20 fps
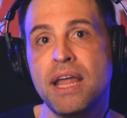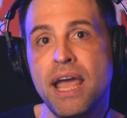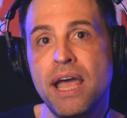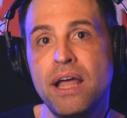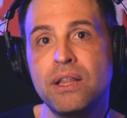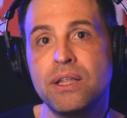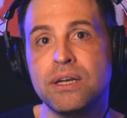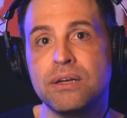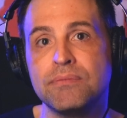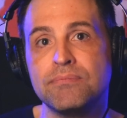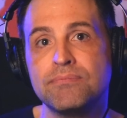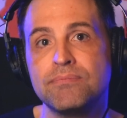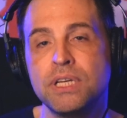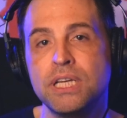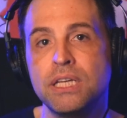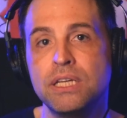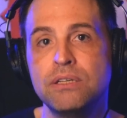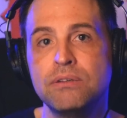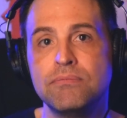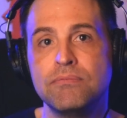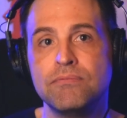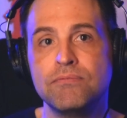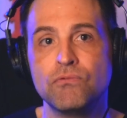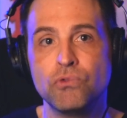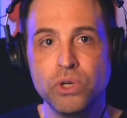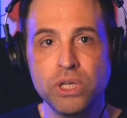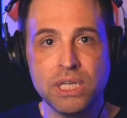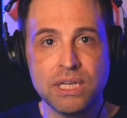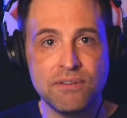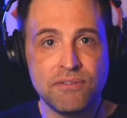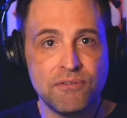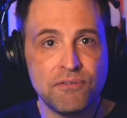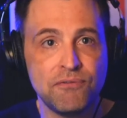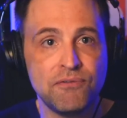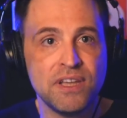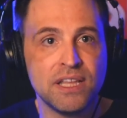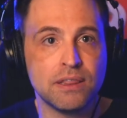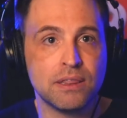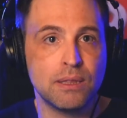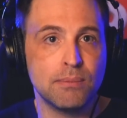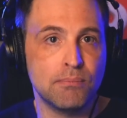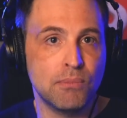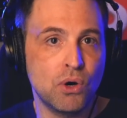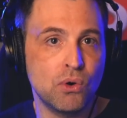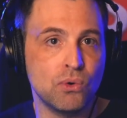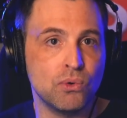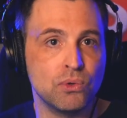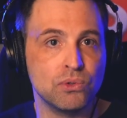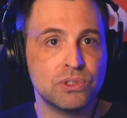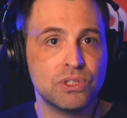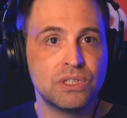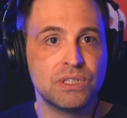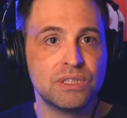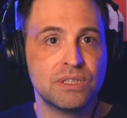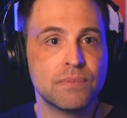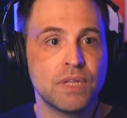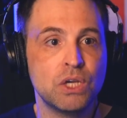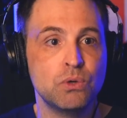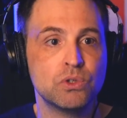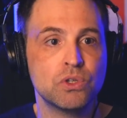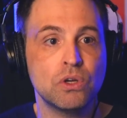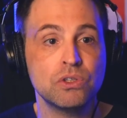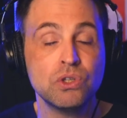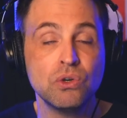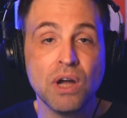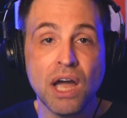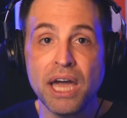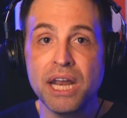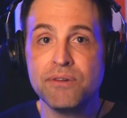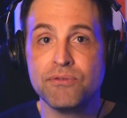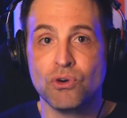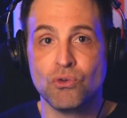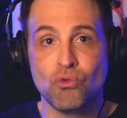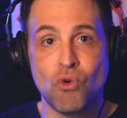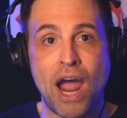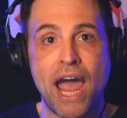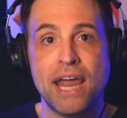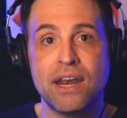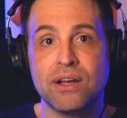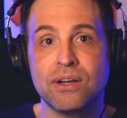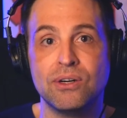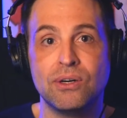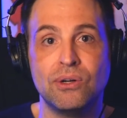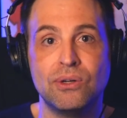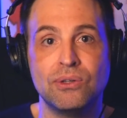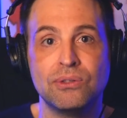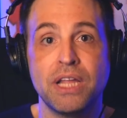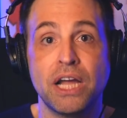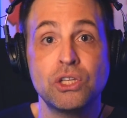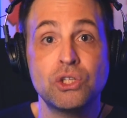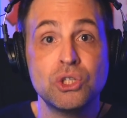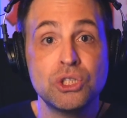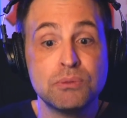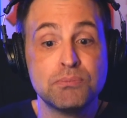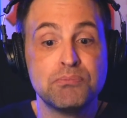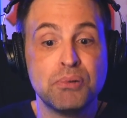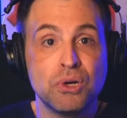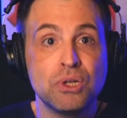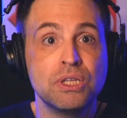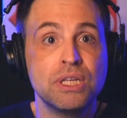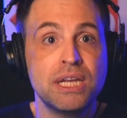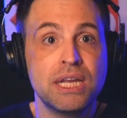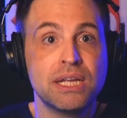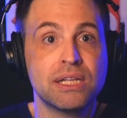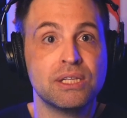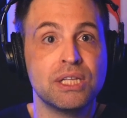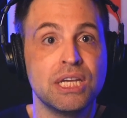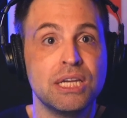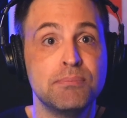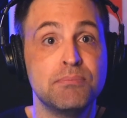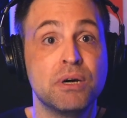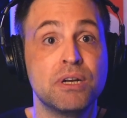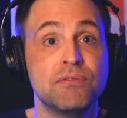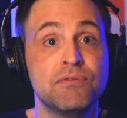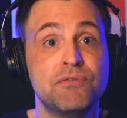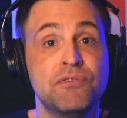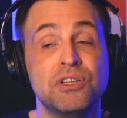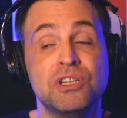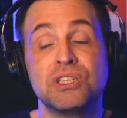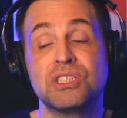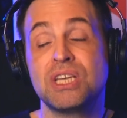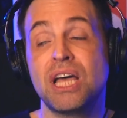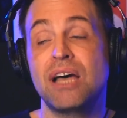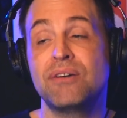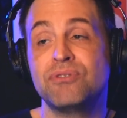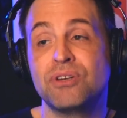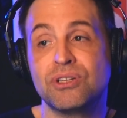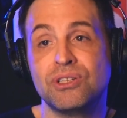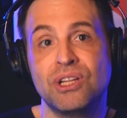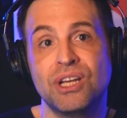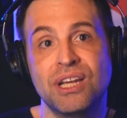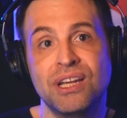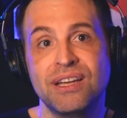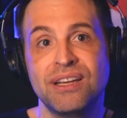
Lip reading: Allen. He didn't really fit the mold. He was also kind of a radical, not just politically, but philosophically.